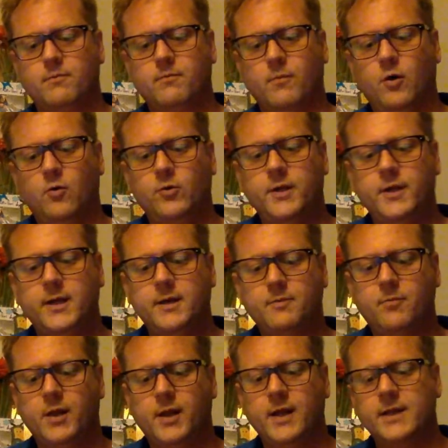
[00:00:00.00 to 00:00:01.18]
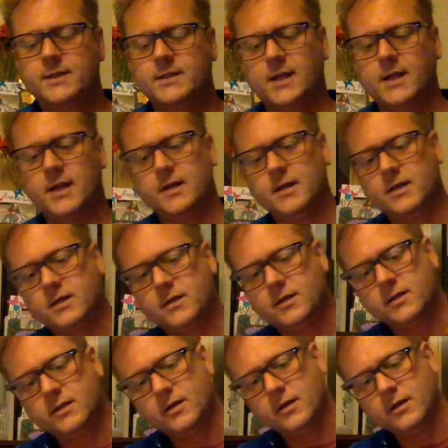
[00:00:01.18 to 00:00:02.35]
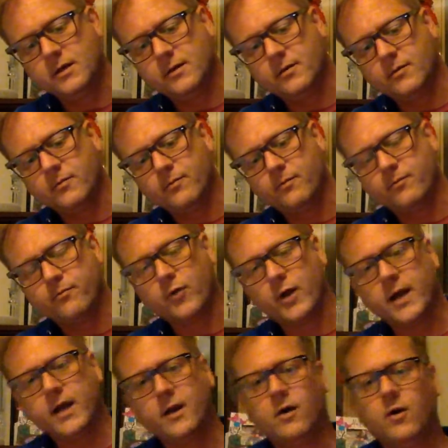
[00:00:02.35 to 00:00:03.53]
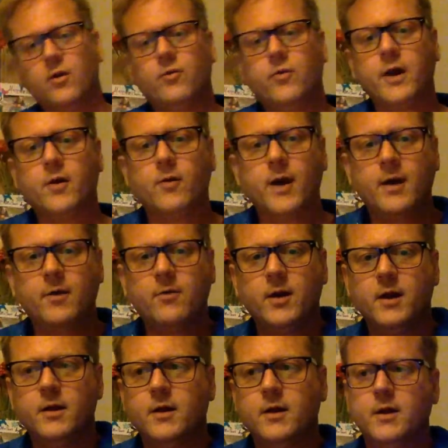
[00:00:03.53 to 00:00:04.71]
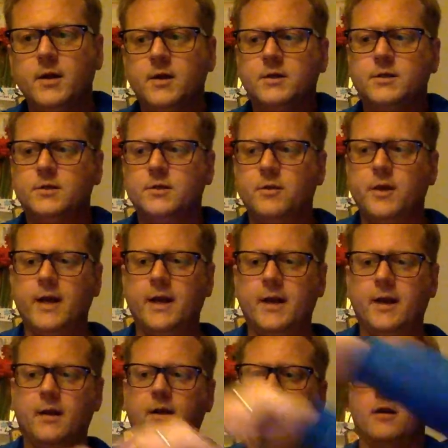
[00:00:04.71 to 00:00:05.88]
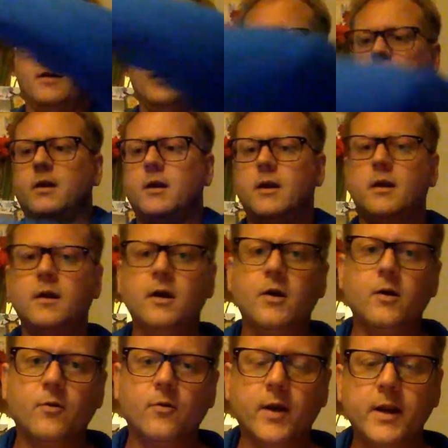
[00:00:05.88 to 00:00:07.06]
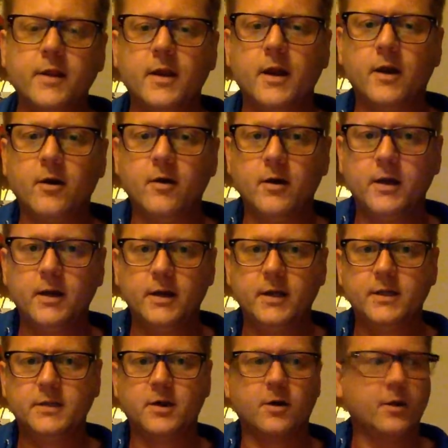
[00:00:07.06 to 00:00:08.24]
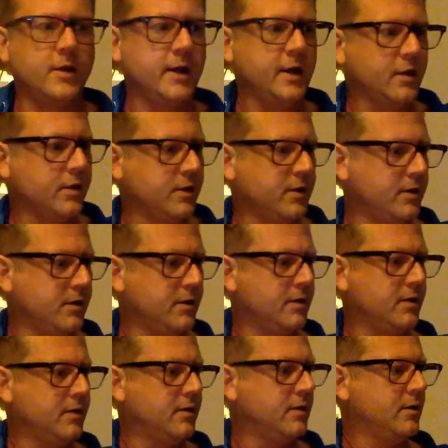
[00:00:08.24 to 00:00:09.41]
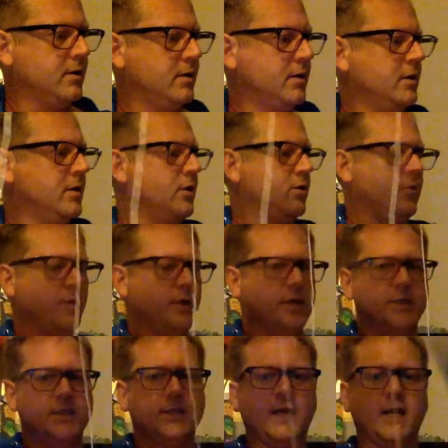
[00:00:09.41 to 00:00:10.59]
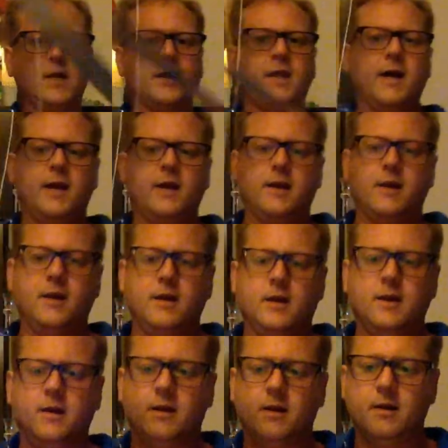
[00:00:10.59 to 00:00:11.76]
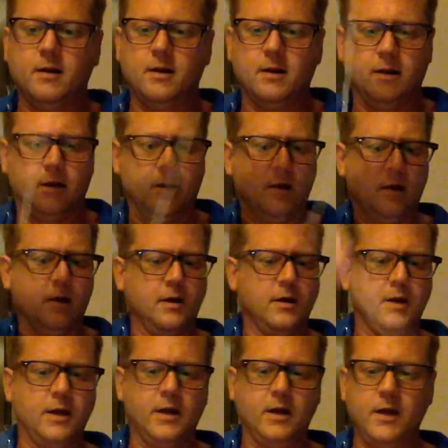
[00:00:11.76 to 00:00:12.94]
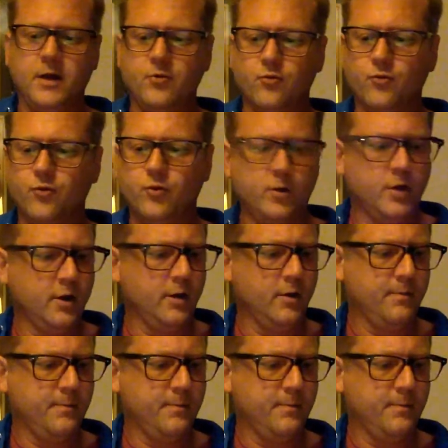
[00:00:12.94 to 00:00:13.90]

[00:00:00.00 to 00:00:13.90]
hold it in place and bring it all the way around so that right there is our length. You just take that and a ruler,